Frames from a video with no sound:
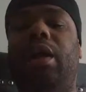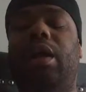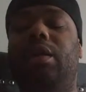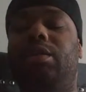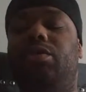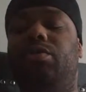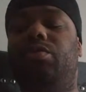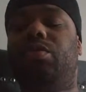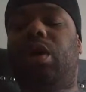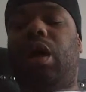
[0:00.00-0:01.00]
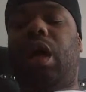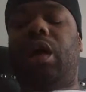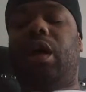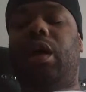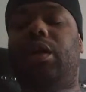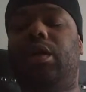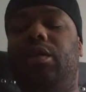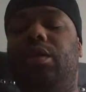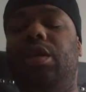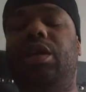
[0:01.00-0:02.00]
like to I can
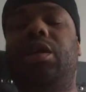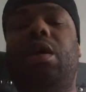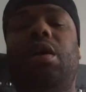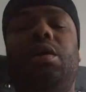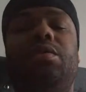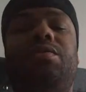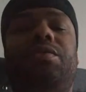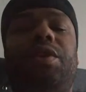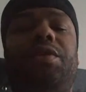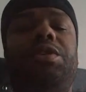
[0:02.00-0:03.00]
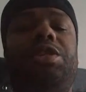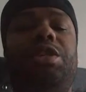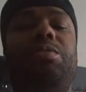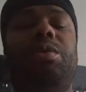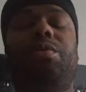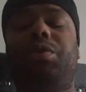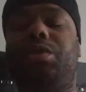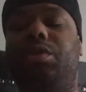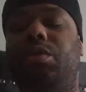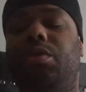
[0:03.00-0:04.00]
get cars very cheap and
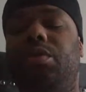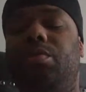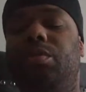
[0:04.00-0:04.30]
restore them.